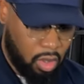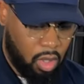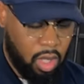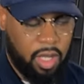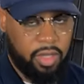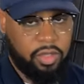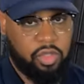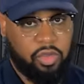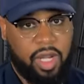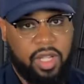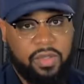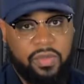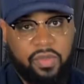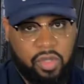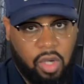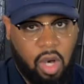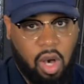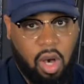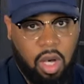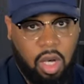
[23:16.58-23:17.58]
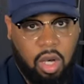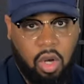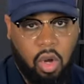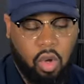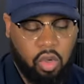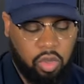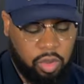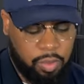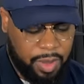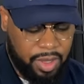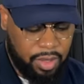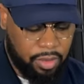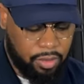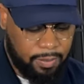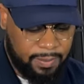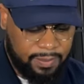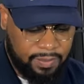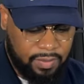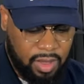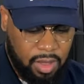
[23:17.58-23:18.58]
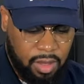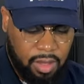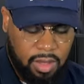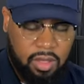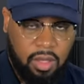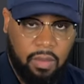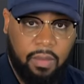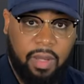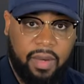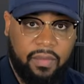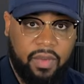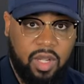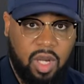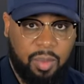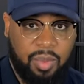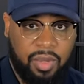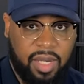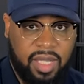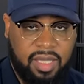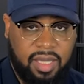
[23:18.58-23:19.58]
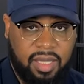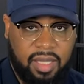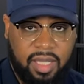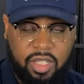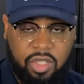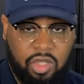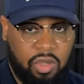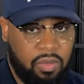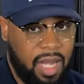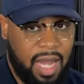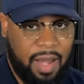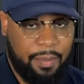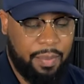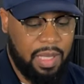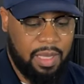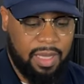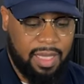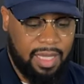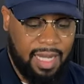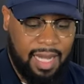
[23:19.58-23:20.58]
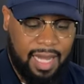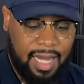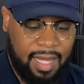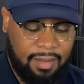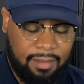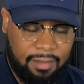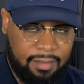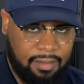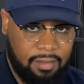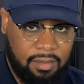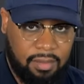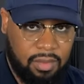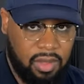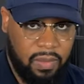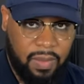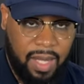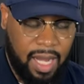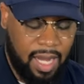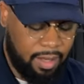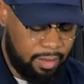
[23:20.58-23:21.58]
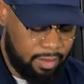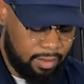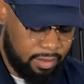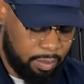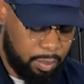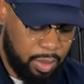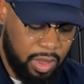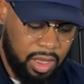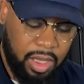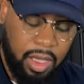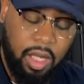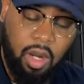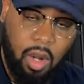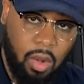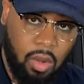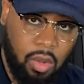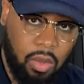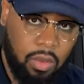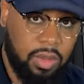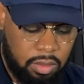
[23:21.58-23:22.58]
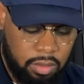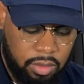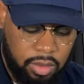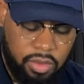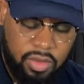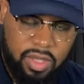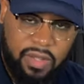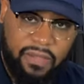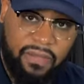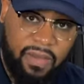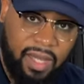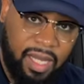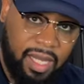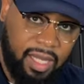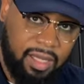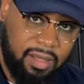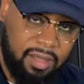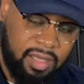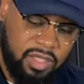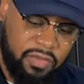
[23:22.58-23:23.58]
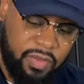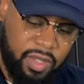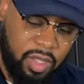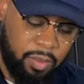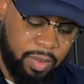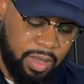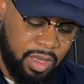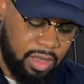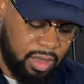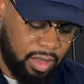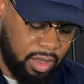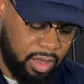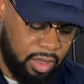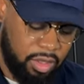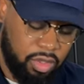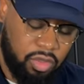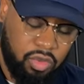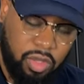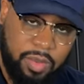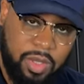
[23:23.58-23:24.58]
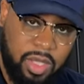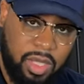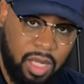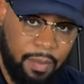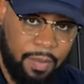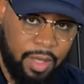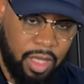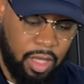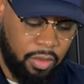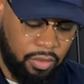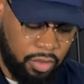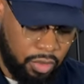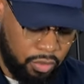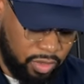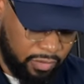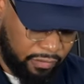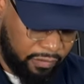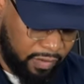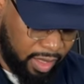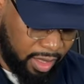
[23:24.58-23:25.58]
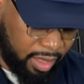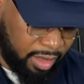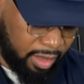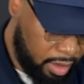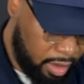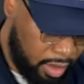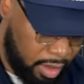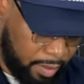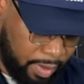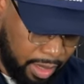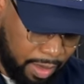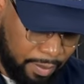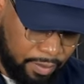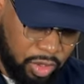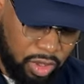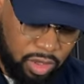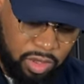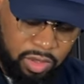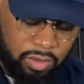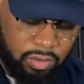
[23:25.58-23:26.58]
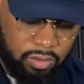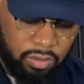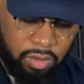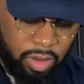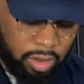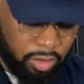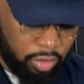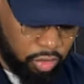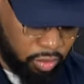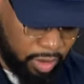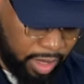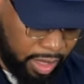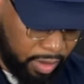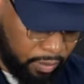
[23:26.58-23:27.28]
our transfers are a cold peel. So whenever you're pressing this, do not peel it hot, do not. Peel it cold, use a fan. This fan will be in the link in the description down below. Use a fan. Um, I'm just, you know, trying